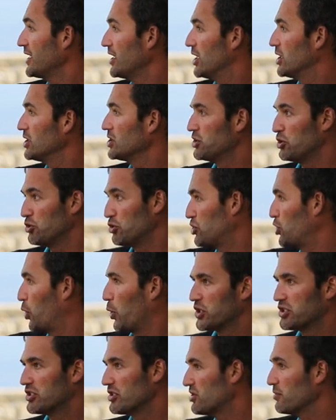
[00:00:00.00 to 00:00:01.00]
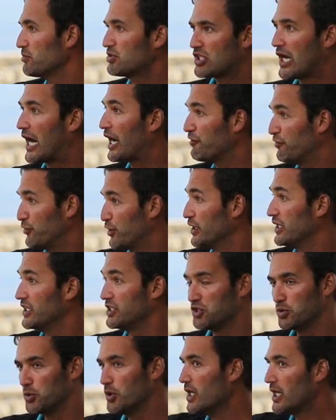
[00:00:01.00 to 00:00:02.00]
You know, you source some stock
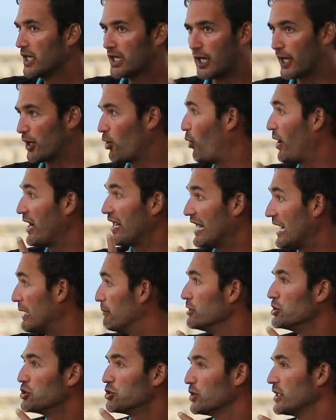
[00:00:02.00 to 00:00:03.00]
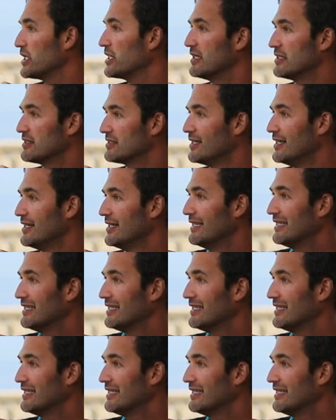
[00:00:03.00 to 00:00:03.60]
footage, you cut away to imagery that's